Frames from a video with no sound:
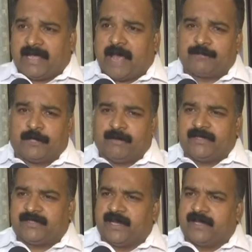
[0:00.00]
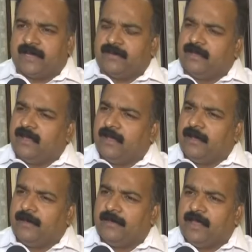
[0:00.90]
captured by the Sri Lankan
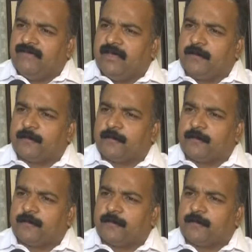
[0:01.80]
navy.